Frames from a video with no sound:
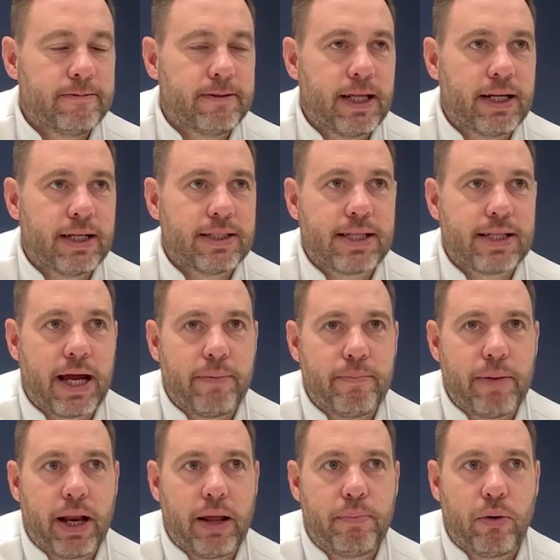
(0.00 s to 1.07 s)
didn't take
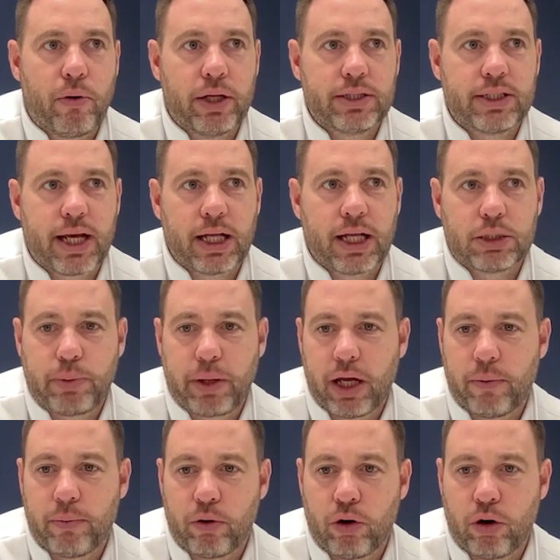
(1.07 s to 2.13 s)
many points against
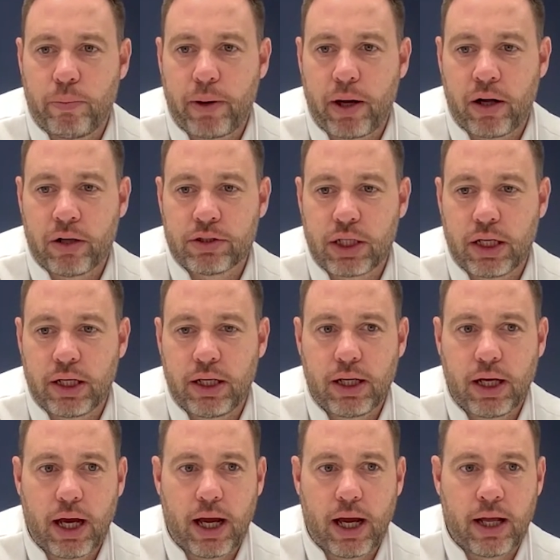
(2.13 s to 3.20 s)
Peterborough or Barnsley
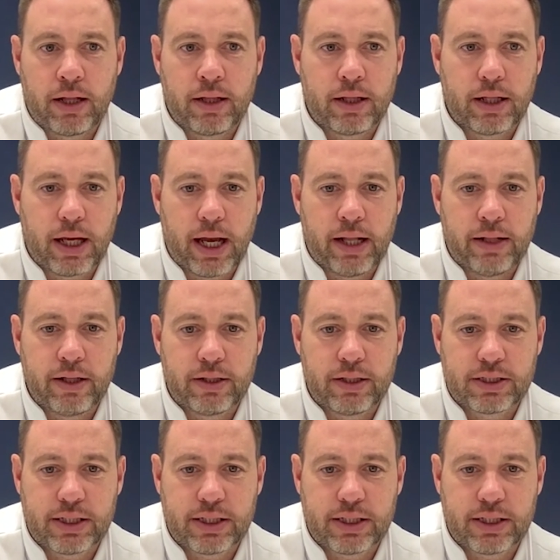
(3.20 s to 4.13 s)
and ended the